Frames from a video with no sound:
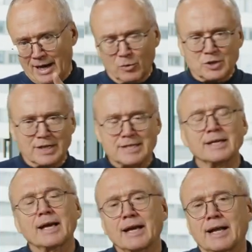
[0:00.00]
I would
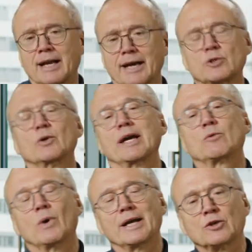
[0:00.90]
just like to
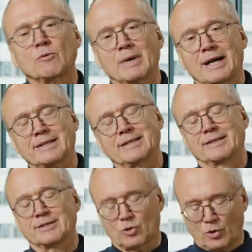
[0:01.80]
add one command
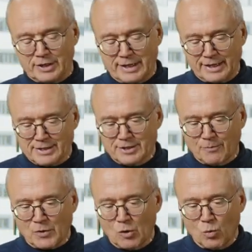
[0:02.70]
in this
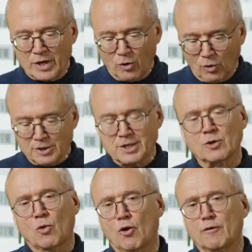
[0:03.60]
context. We
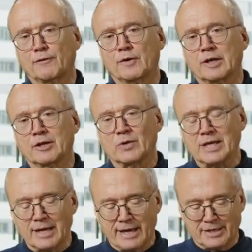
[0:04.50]
also offer
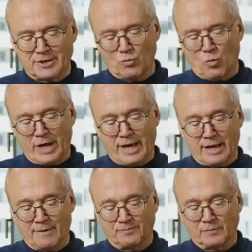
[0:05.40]
relays
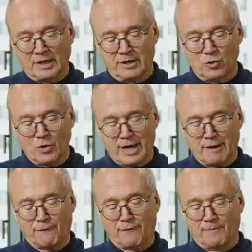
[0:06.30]
where you
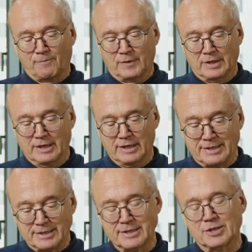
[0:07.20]
have a
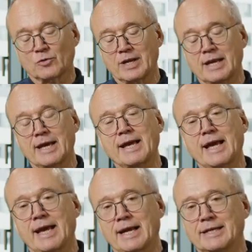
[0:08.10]
distance relay
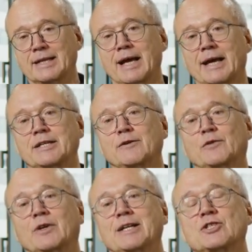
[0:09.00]
and a line
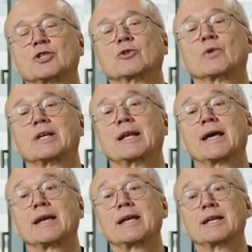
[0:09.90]
differential
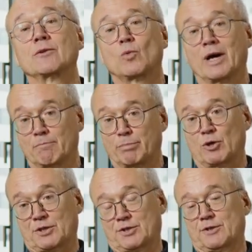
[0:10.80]
relay in one
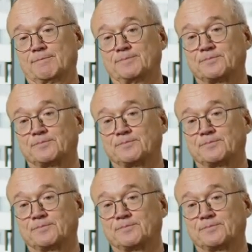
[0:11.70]
box.